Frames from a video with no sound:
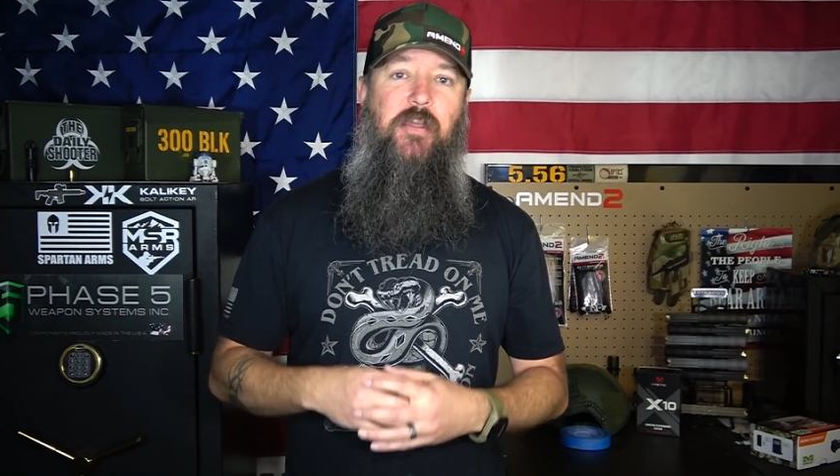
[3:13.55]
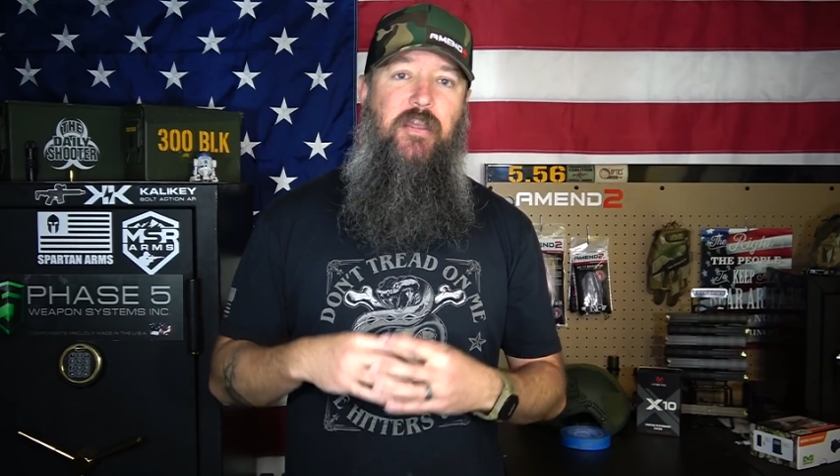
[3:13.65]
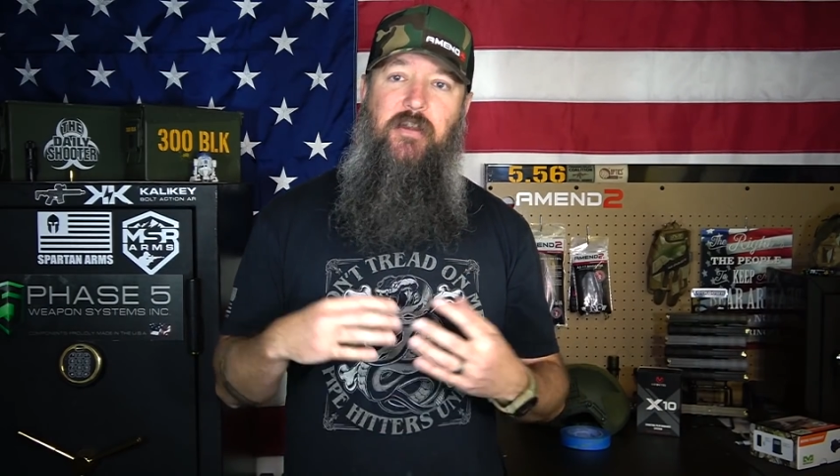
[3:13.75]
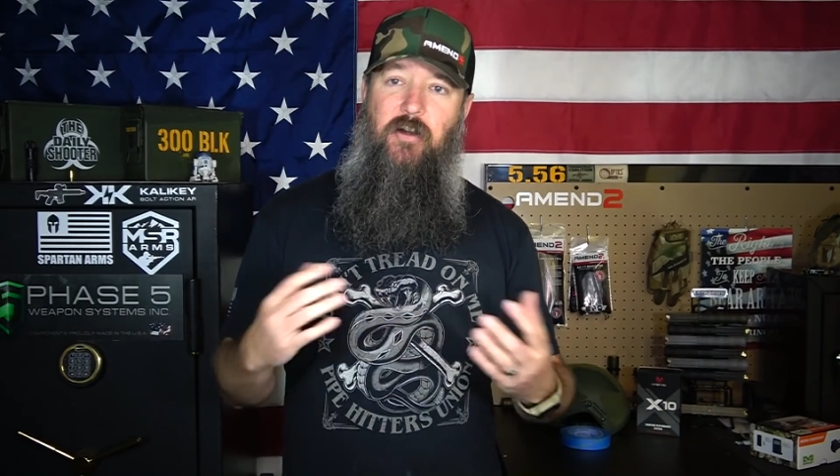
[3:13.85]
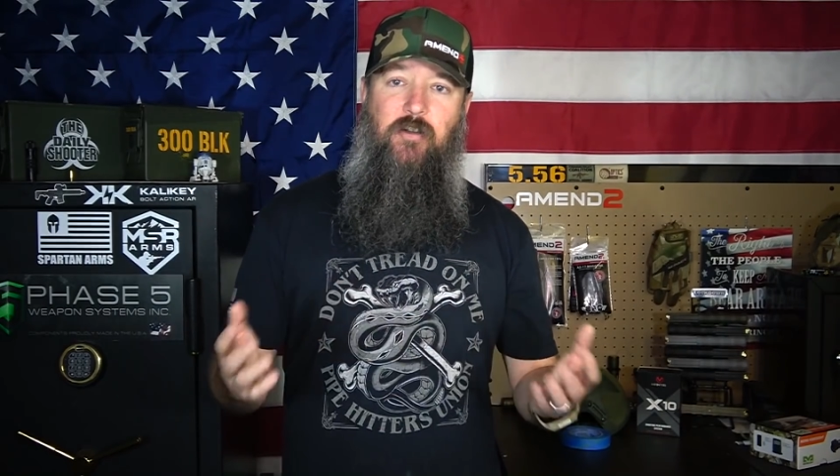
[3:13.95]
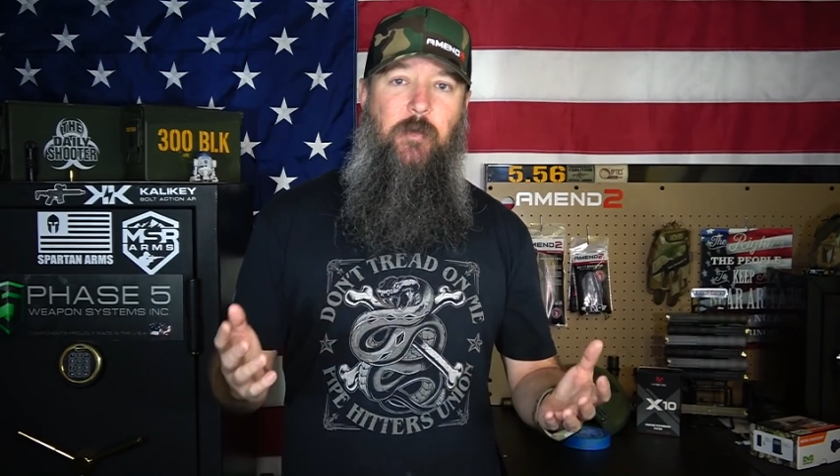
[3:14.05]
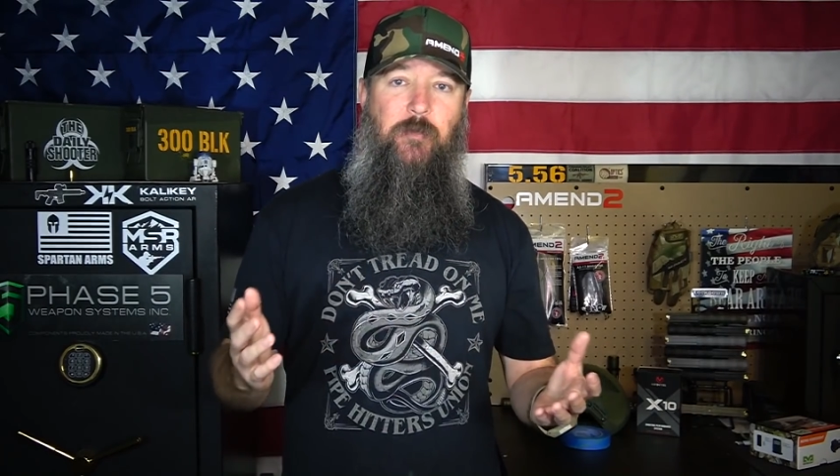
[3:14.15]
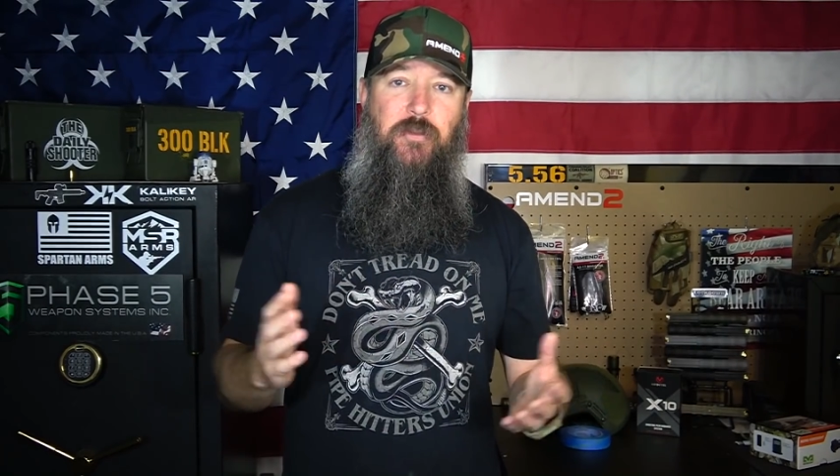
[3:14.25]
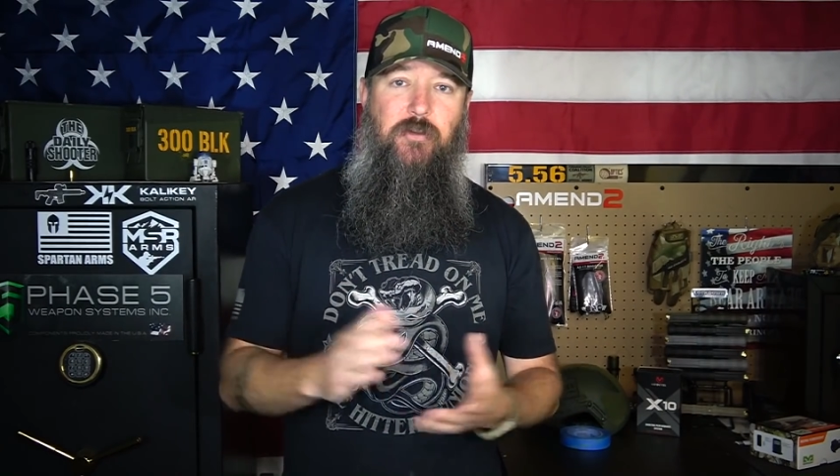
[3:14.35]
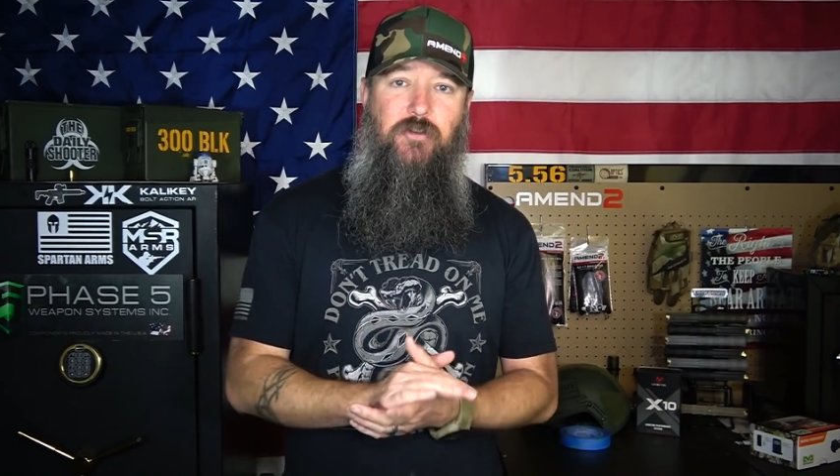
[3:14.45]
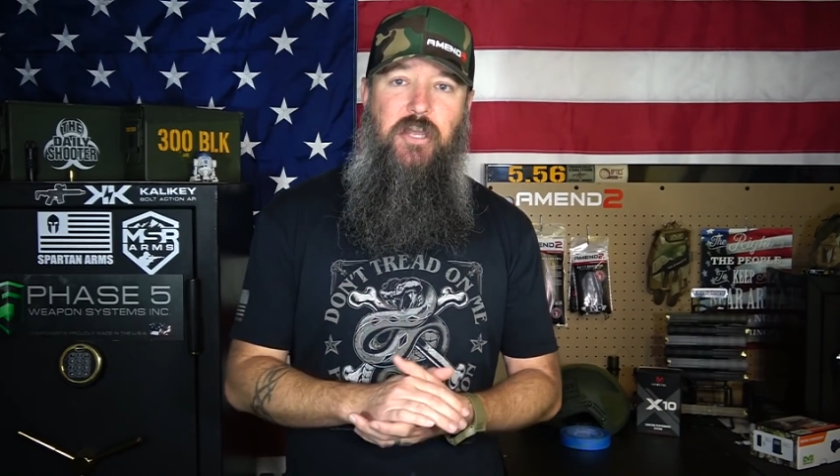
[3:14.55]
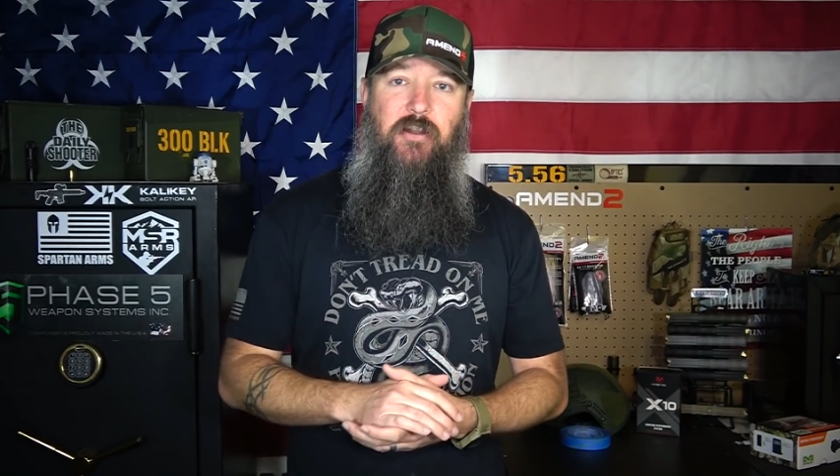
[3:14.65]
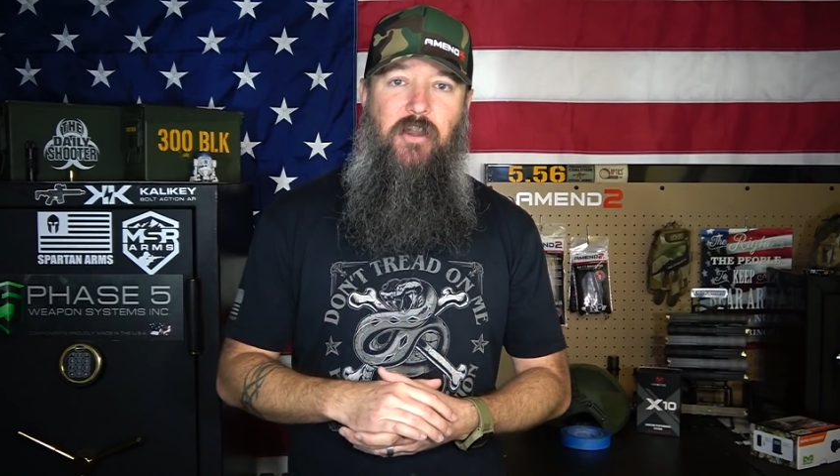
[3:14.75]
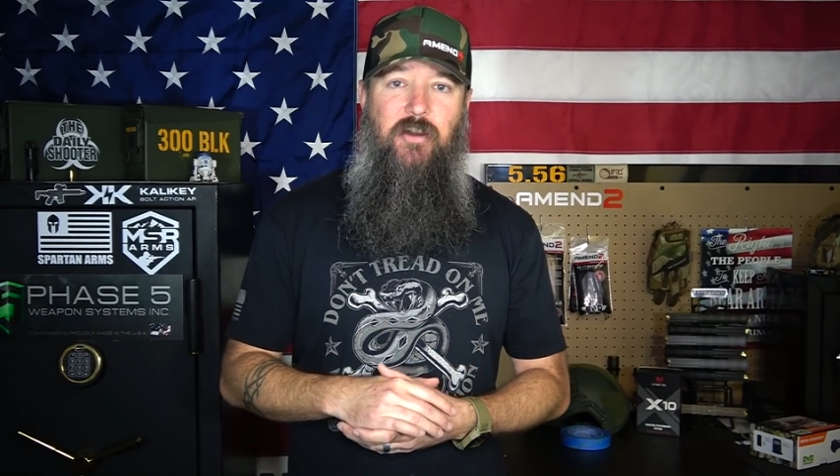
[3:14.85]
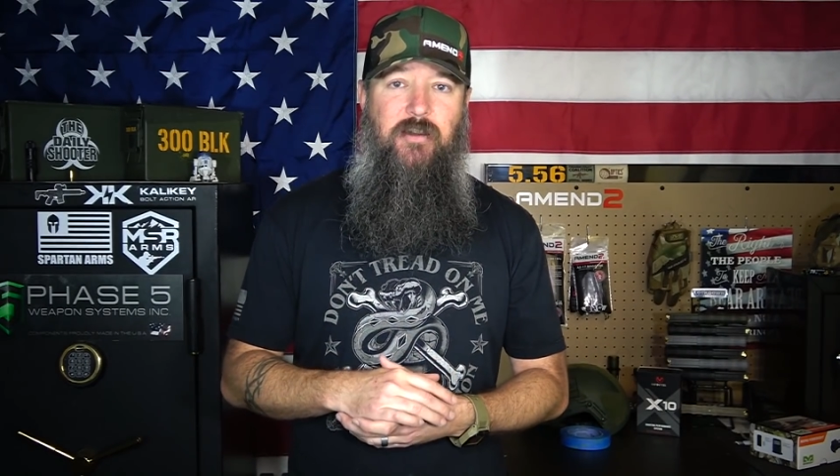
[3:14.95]
and then I'll come up with the new
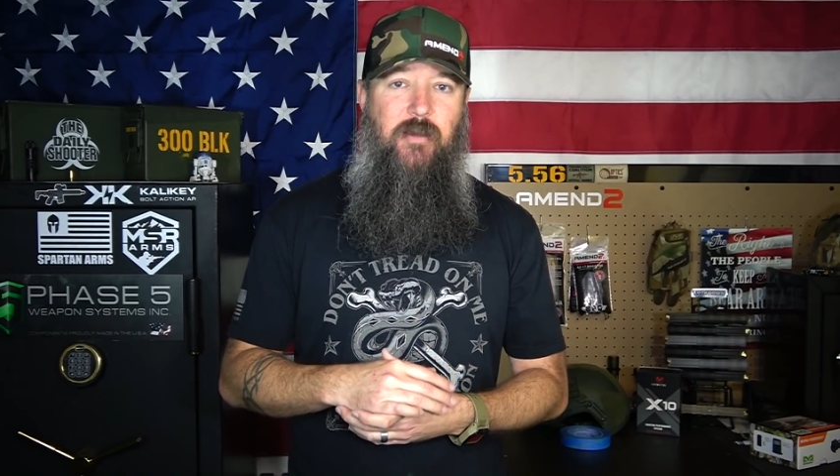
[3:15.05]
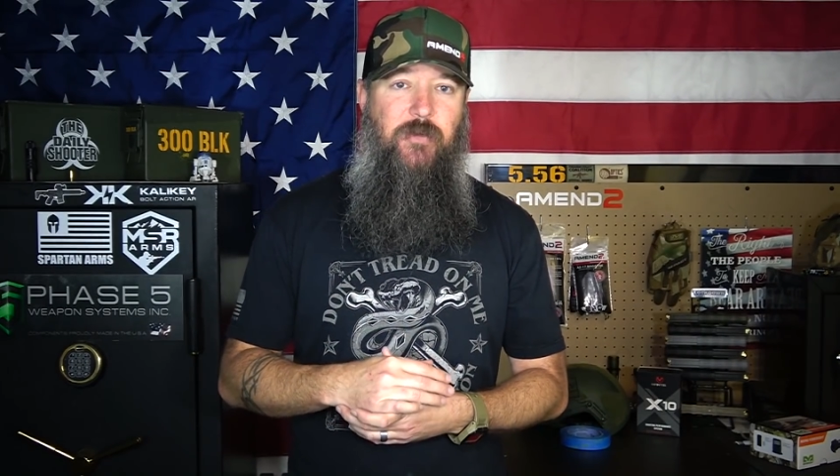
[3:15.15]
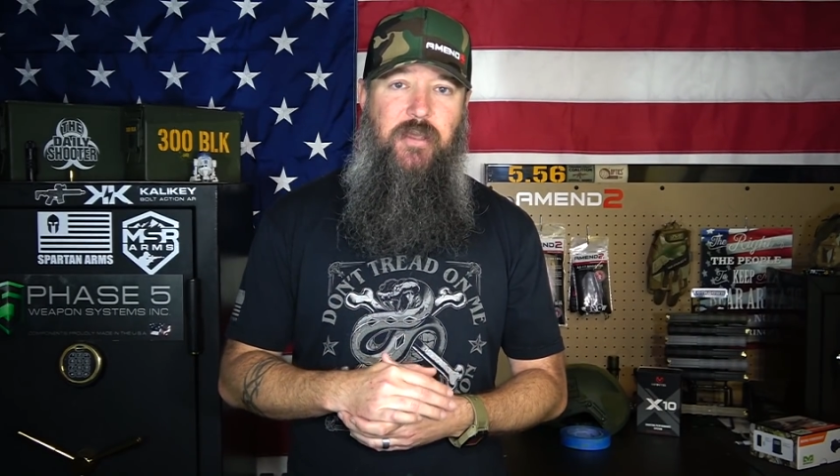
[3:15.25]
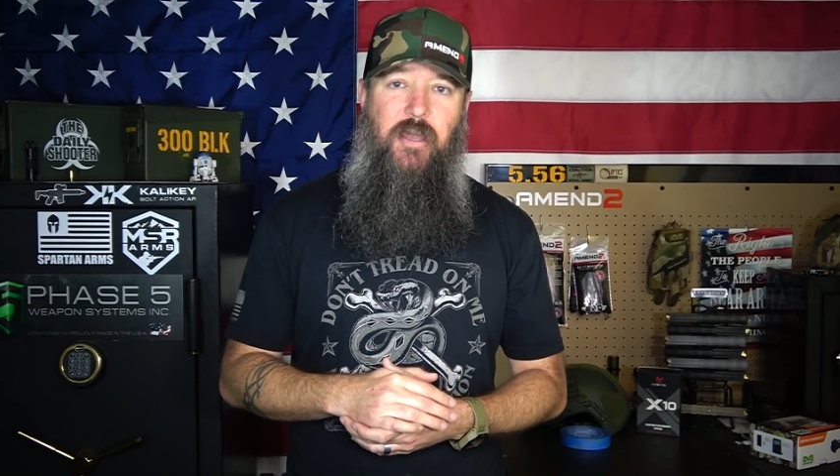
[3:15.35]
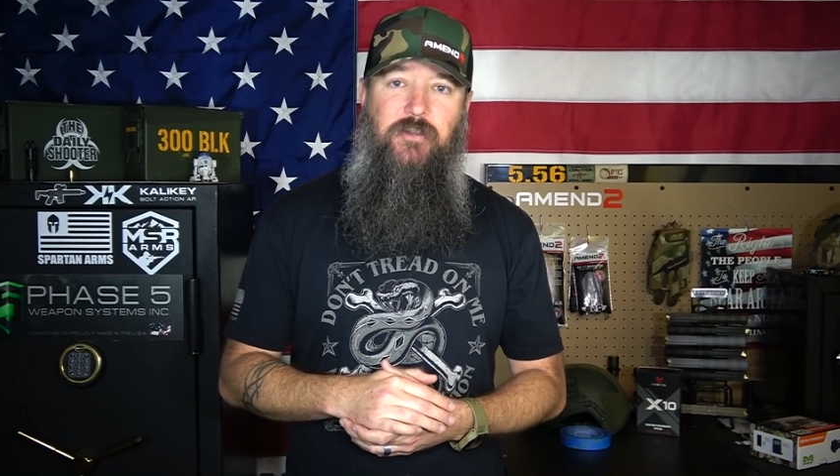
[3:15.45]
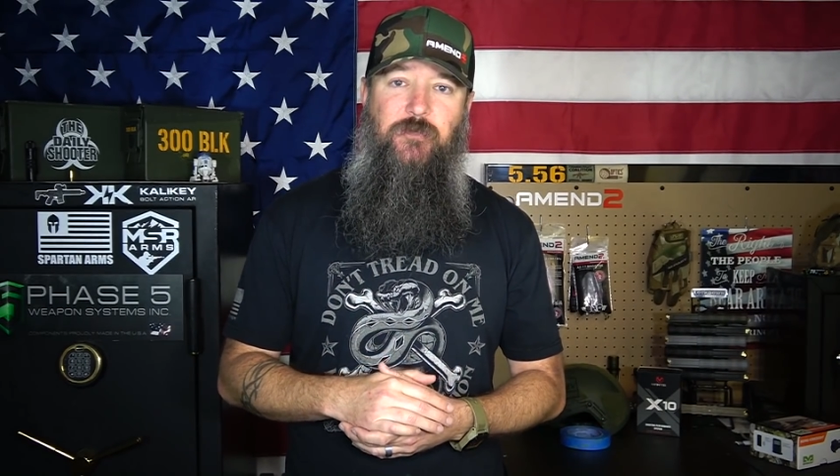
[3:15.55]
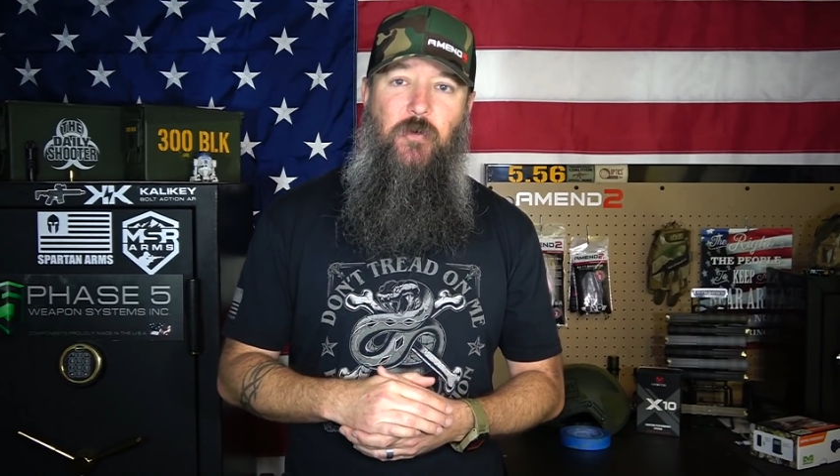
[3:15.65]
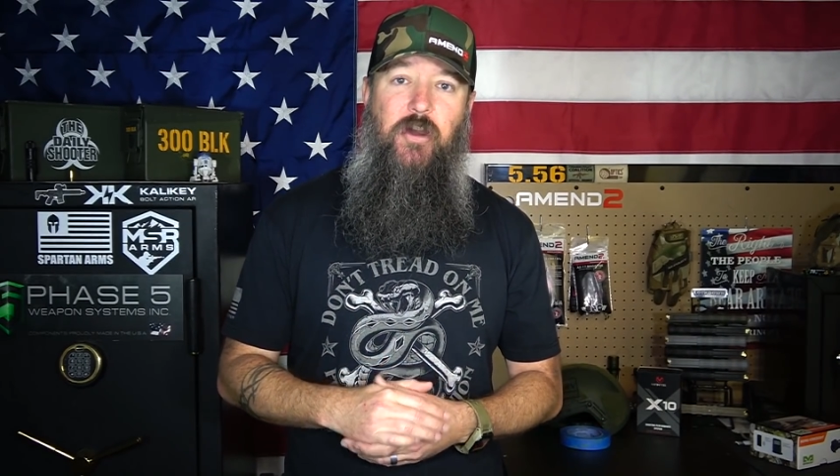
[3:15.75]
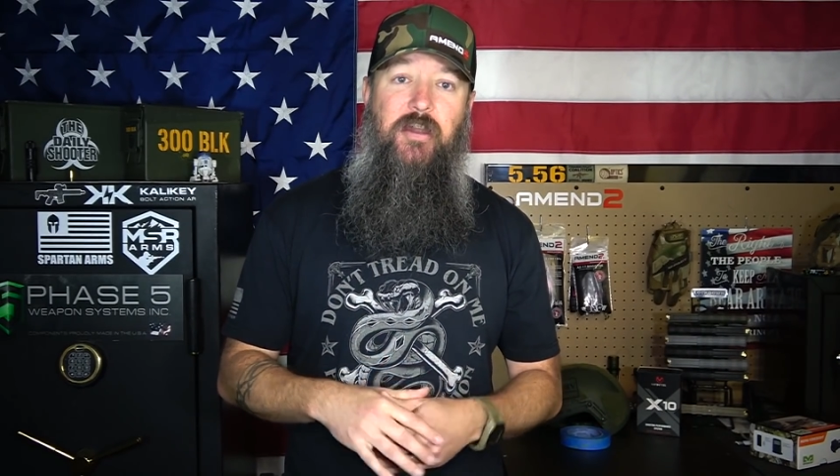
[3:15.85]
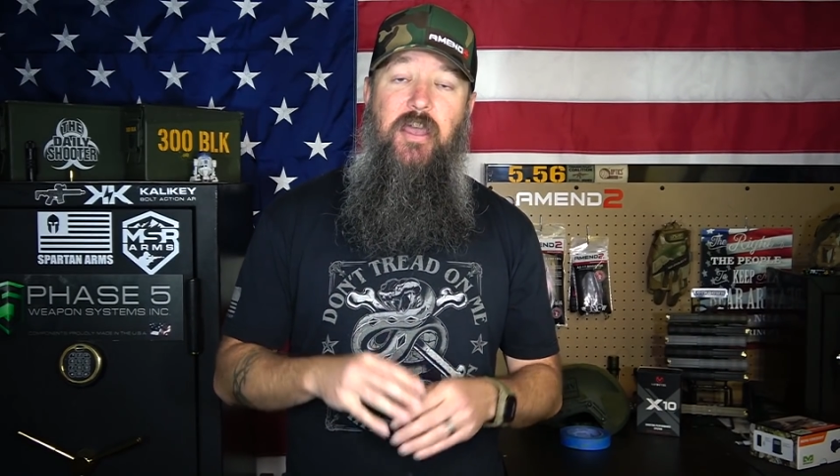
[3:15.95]
channel art and everything else for it.